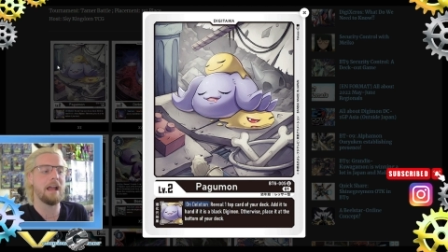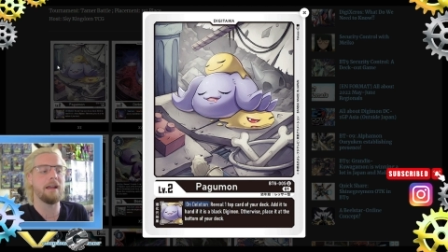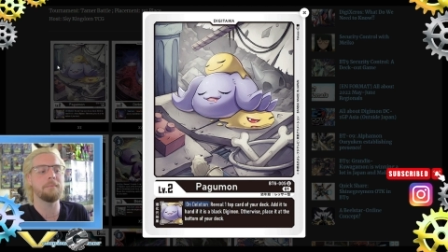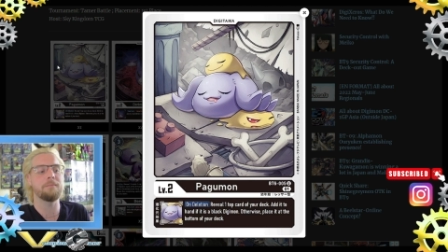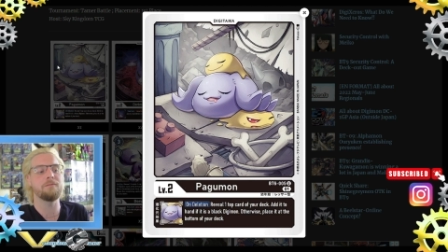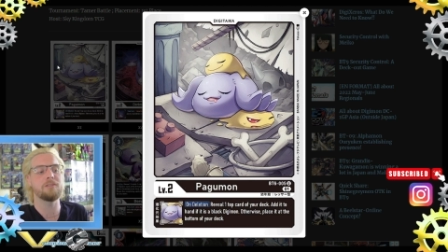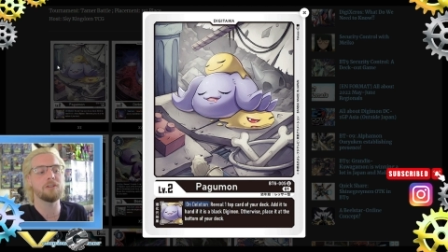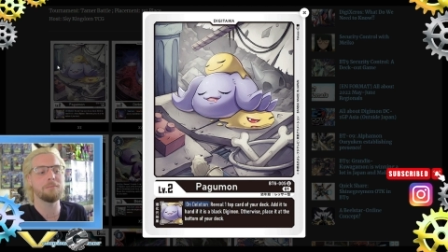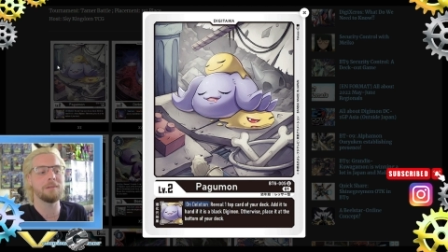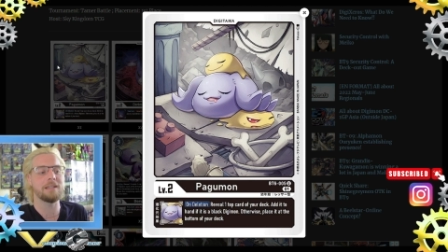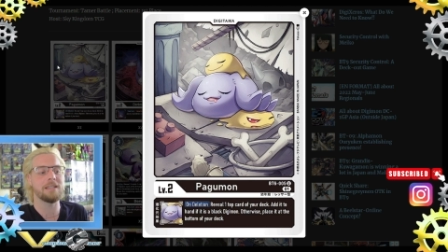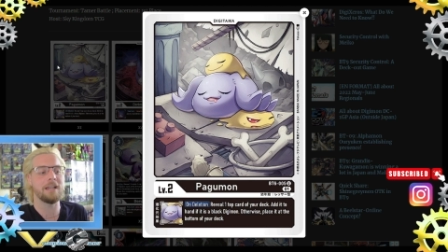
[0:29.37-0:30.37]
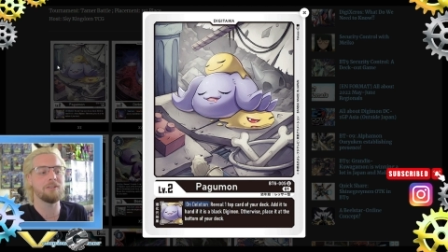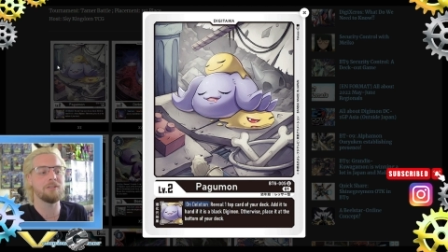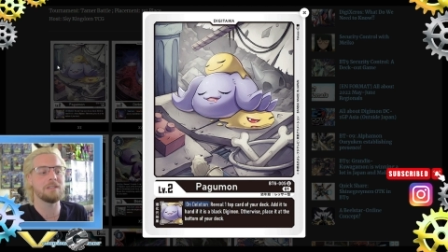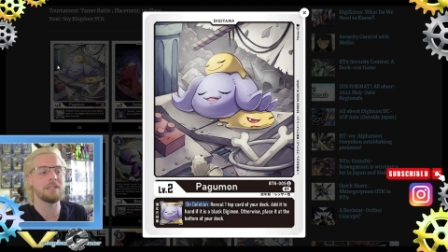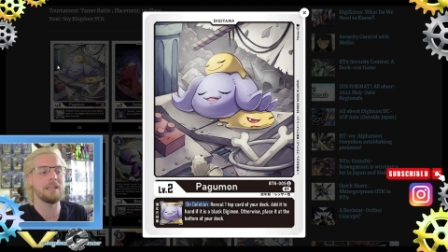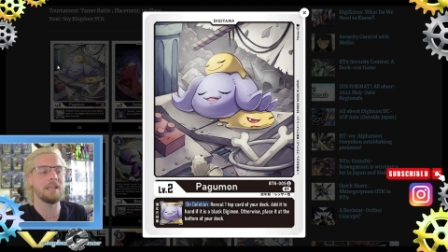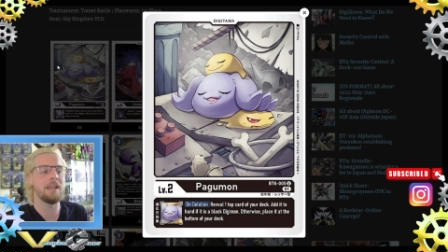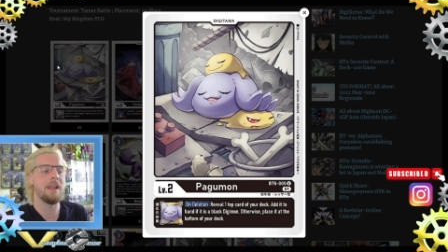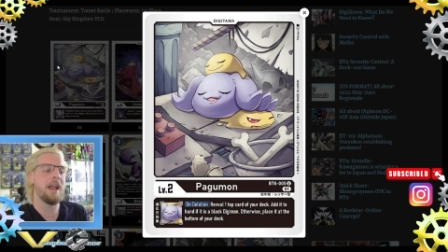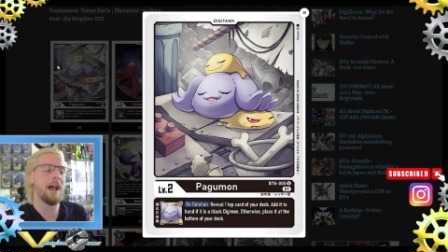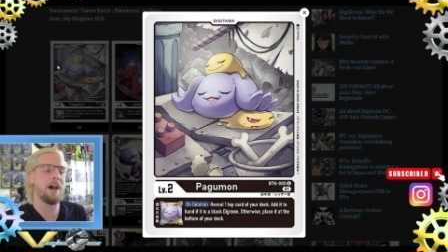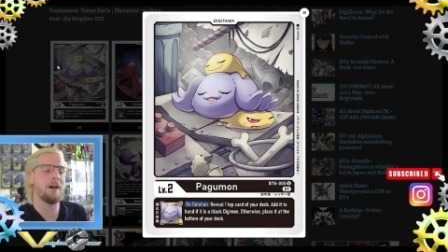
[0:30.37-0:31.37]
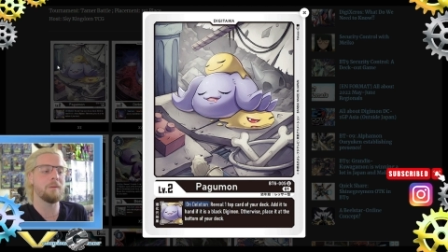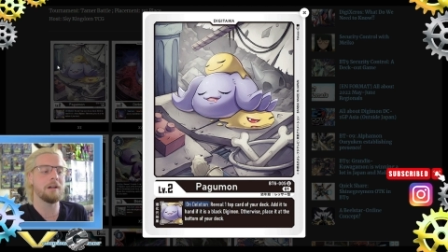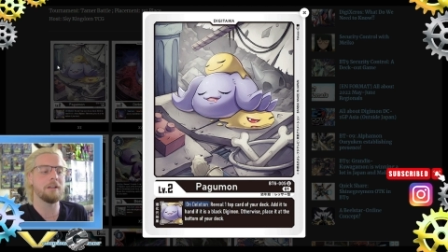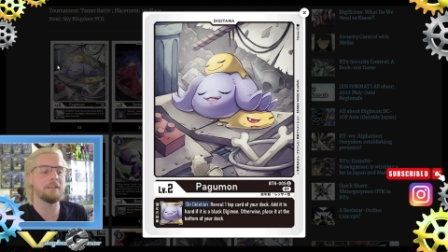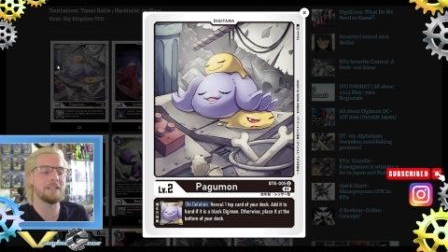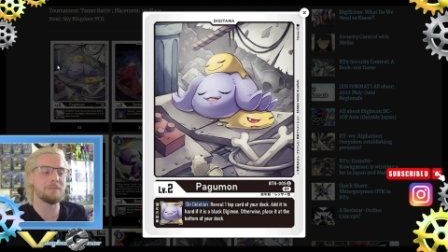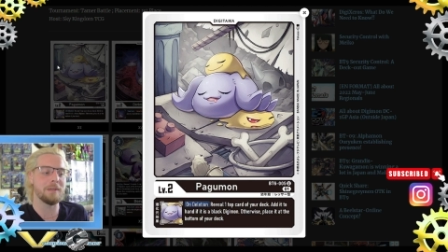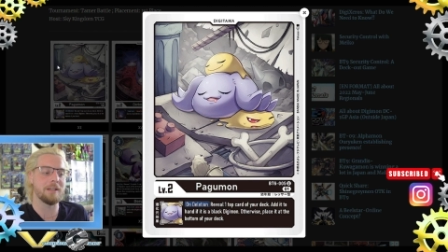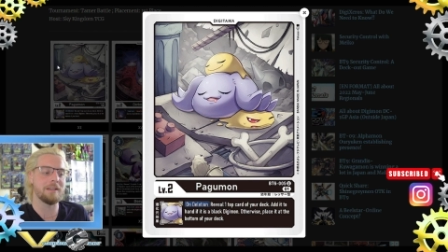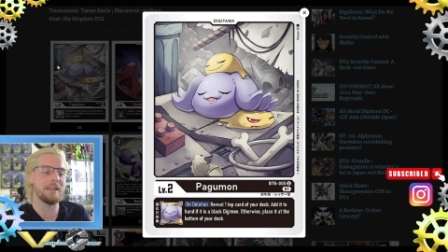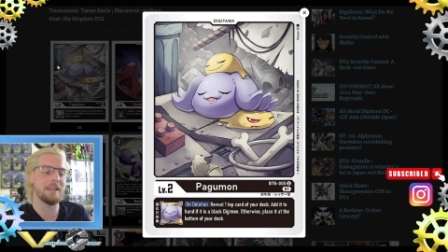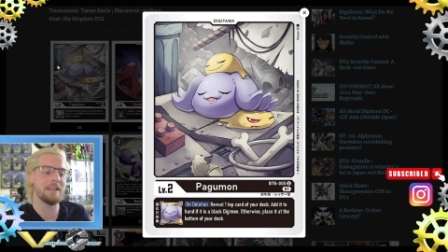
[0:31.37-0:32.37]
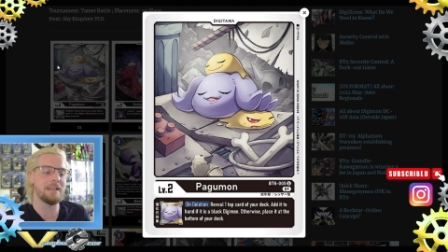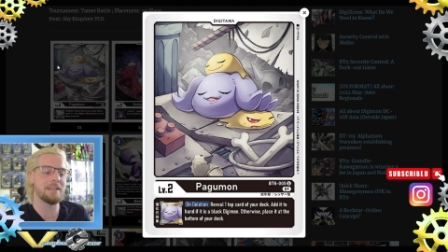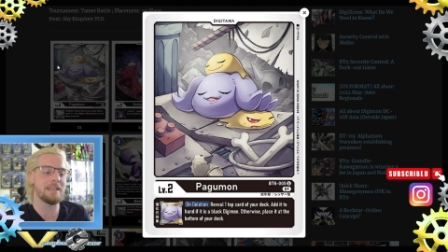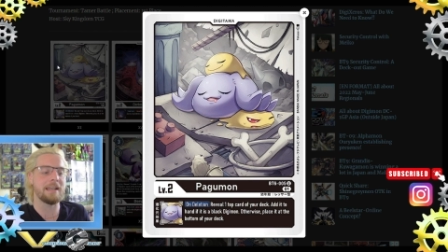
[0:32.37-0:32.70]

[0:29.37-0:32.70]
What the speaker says: I'm super excited to see how well this build is,